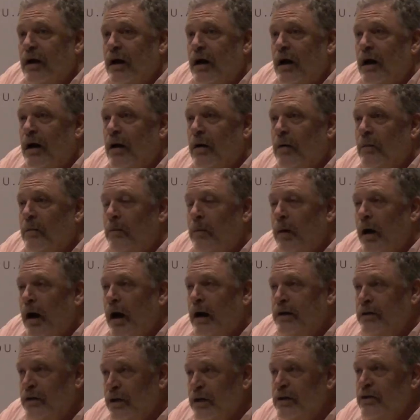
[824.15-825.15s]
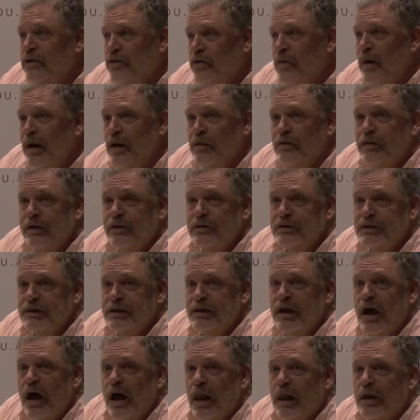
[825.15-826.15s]
Um, I did twelve years
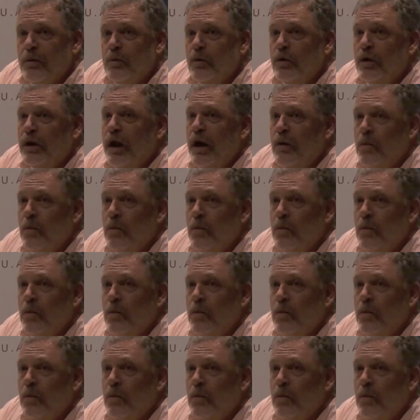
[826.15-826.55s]
in Hollywood.